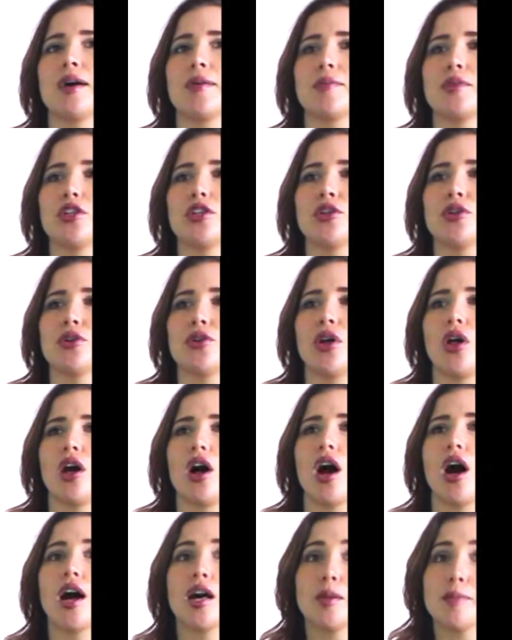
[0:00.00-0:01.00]
you'll
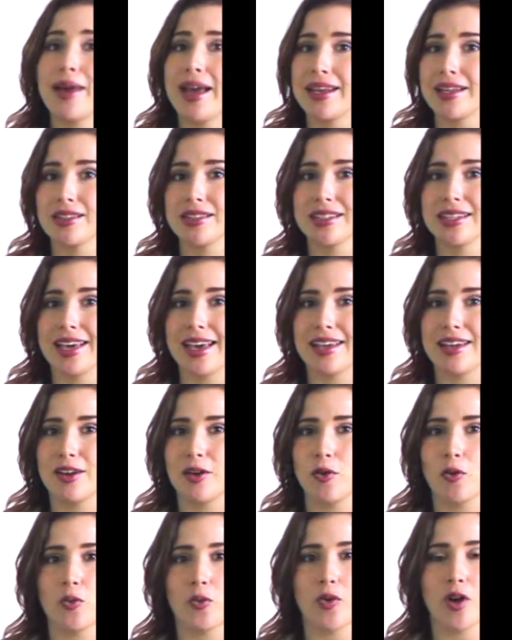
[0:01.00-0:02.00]
automatically get
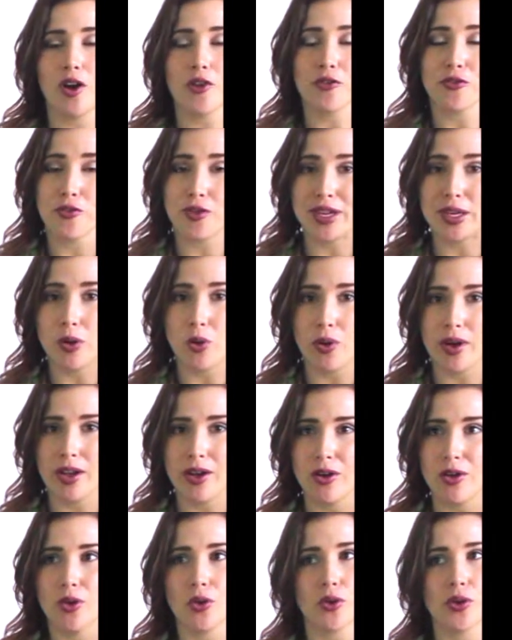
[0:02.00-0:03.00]
a free
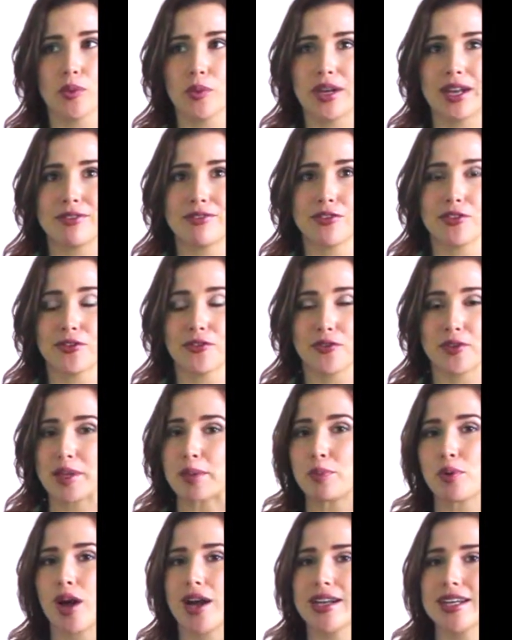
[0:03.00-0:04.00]
oil or whatever free
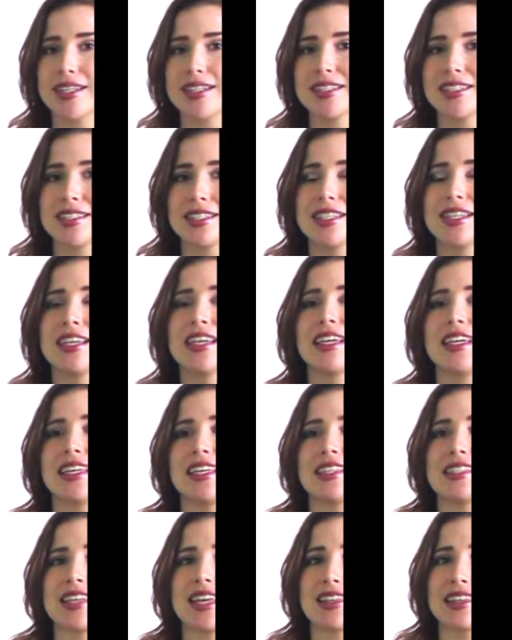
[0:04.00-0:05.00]
product
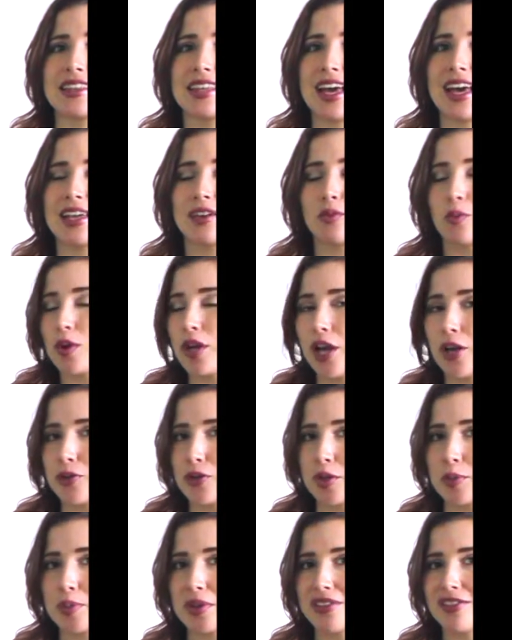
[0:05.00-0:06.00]
is at that
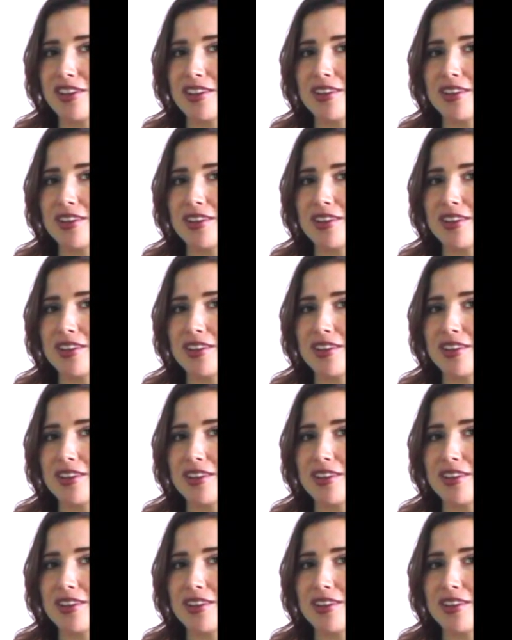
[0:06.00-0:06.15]
100 PV